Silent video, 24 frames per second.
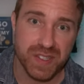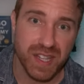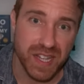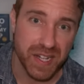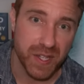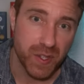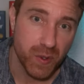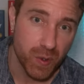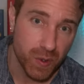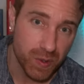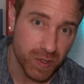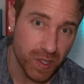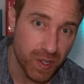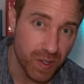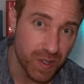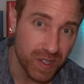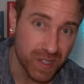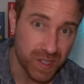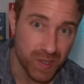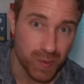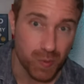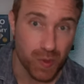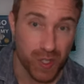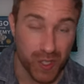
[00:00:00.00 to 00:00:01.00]
thing you'll
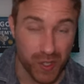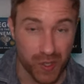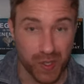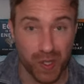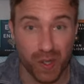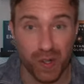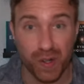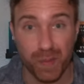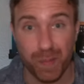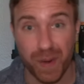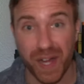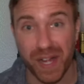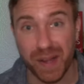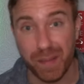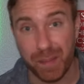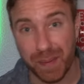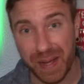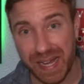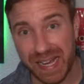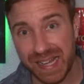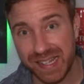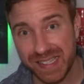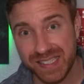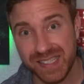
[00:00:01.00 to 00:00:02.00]
notice when you go to buy a
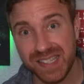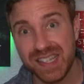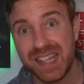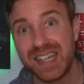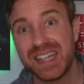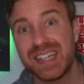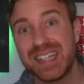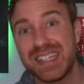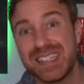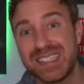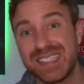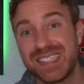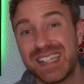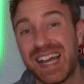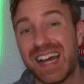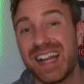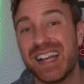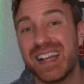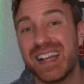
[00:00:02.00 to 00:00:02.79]
pass is that